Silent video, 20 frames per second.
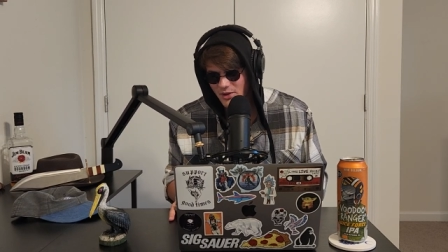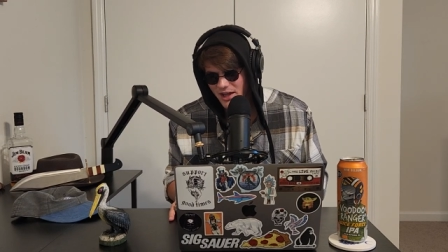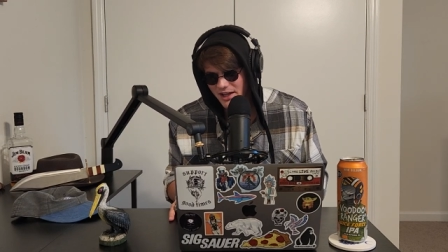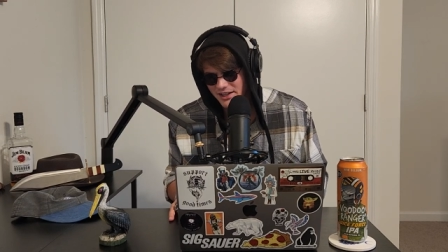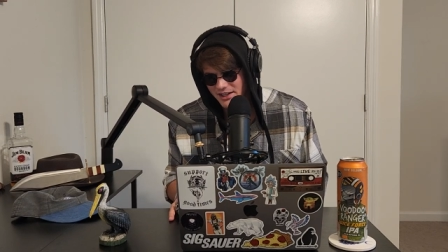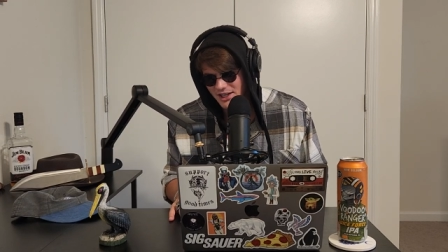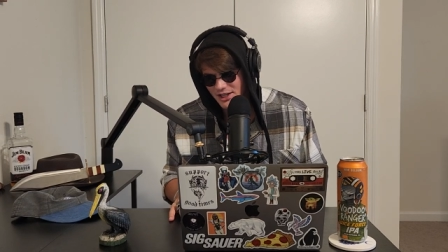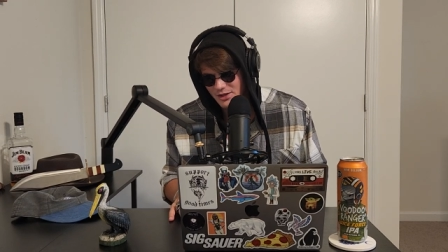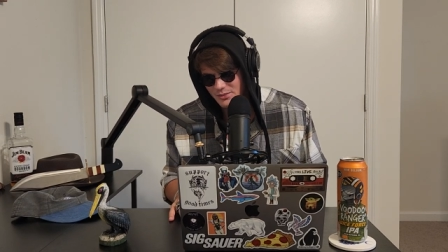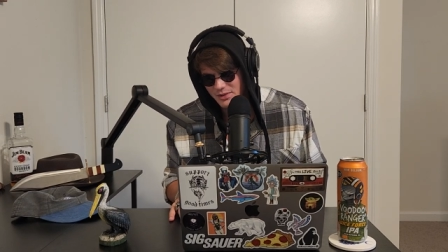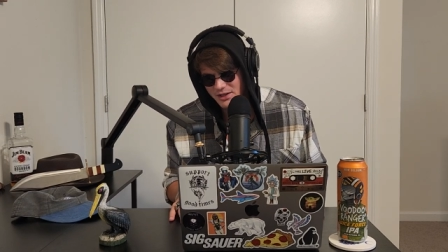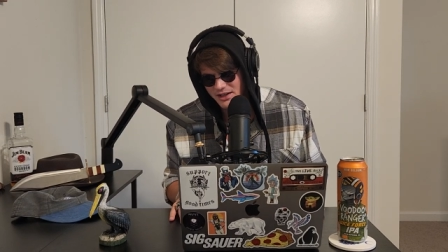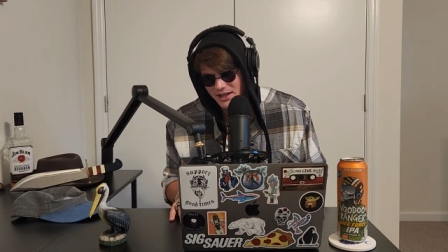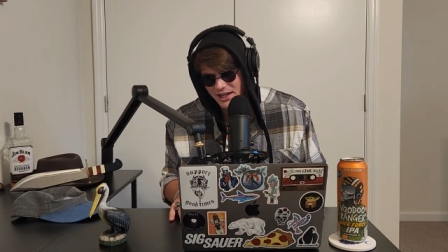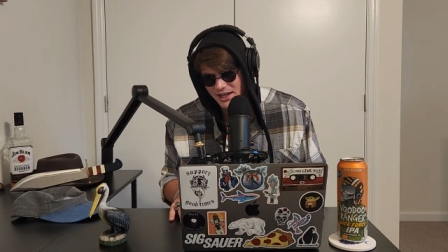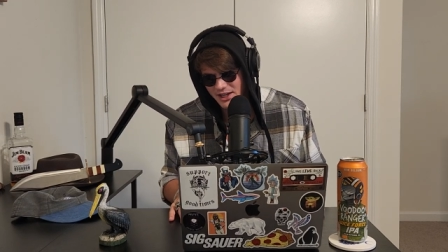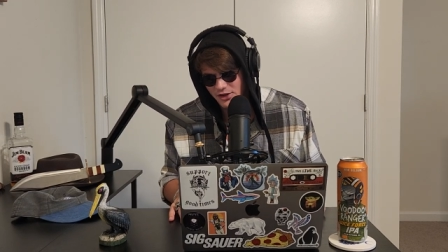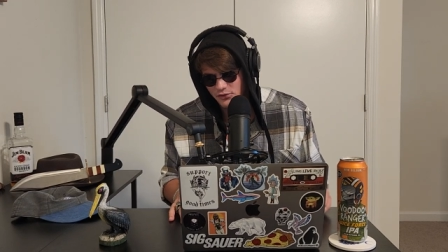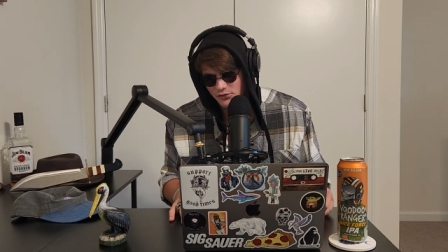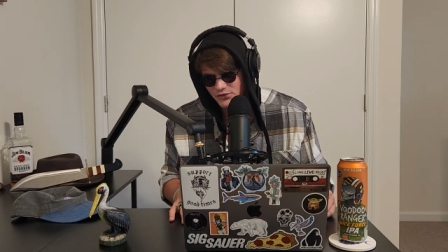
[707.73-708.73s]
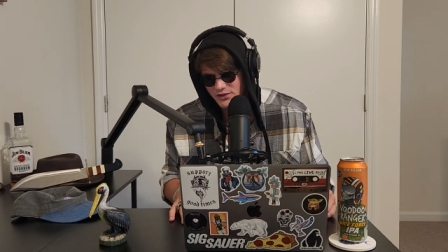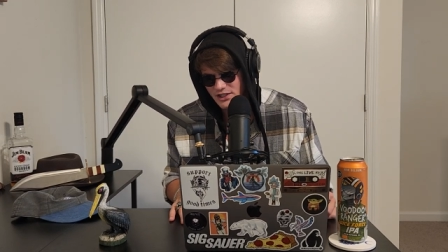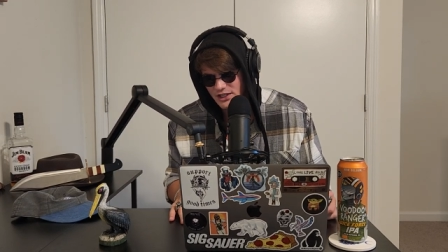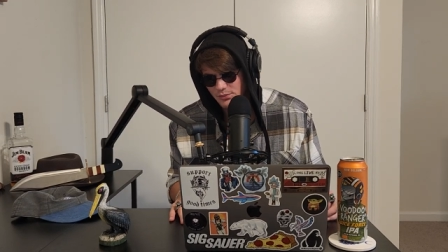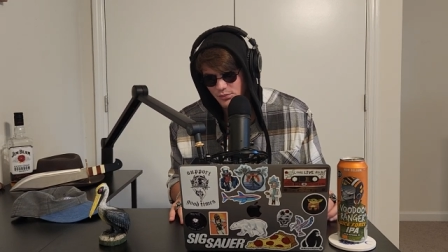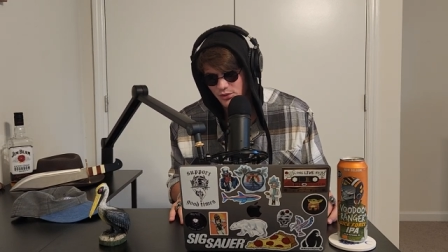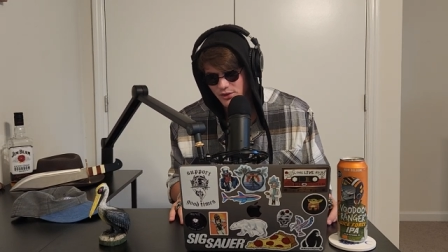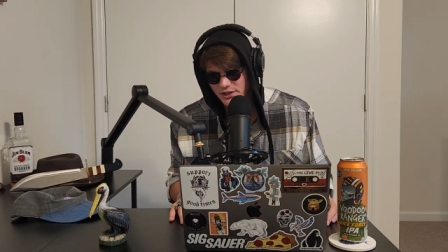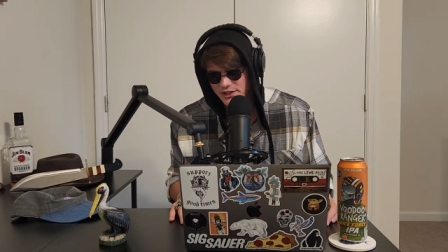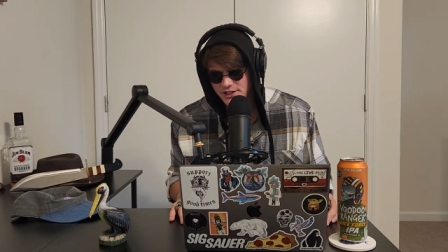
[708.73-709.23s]
I'm not going to be like a
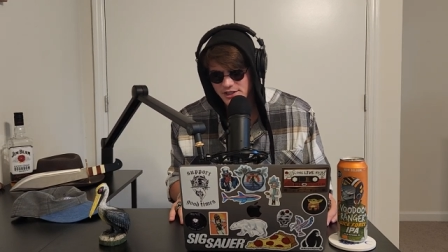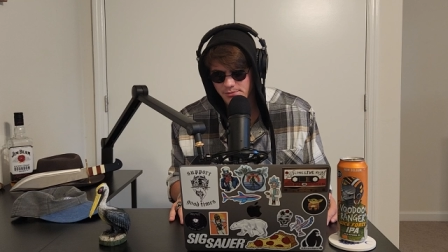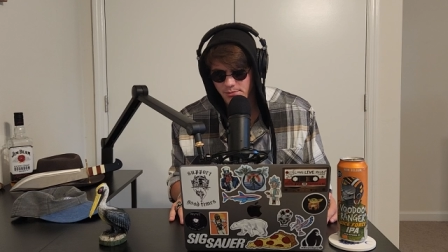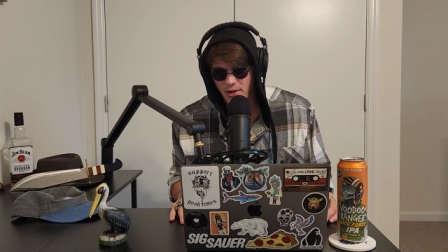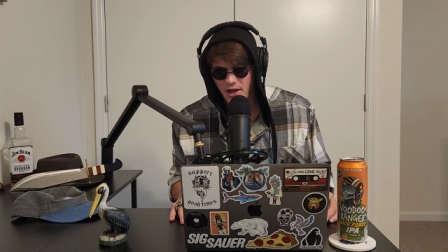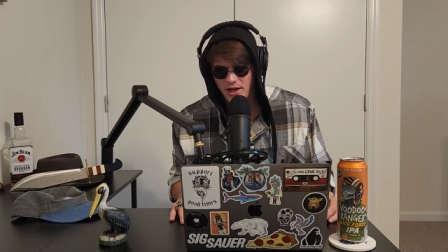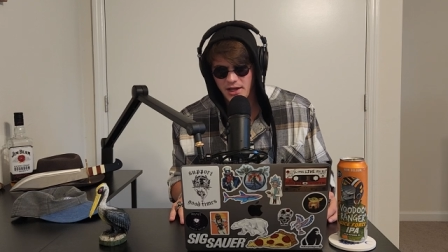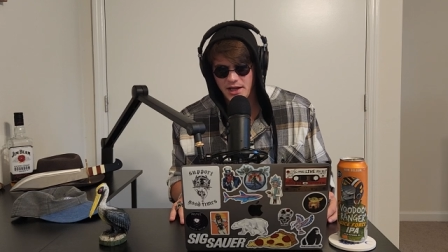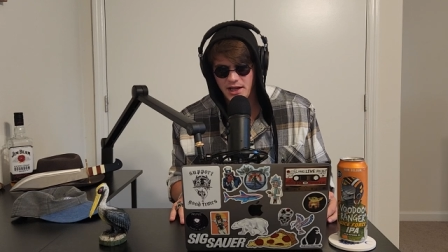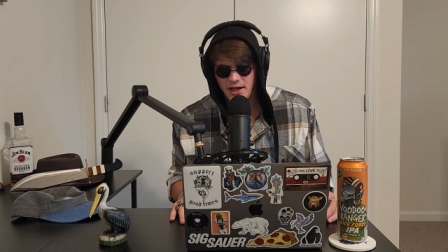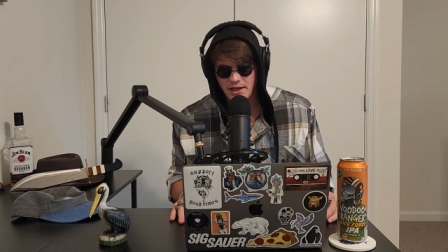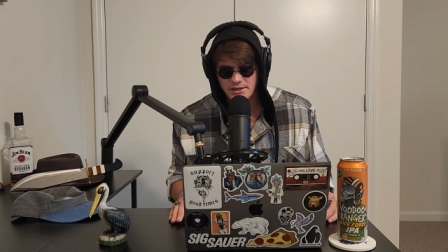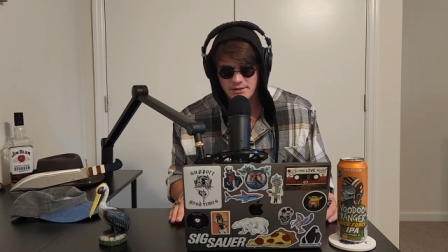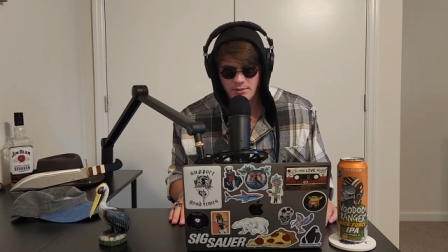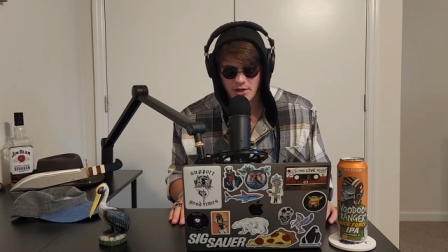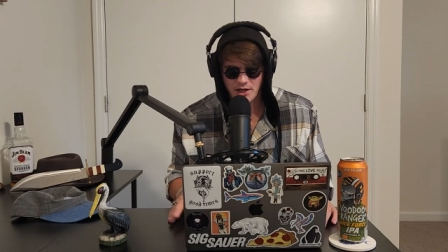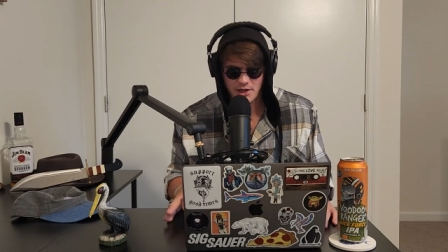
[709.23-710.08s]
deep religious podcast.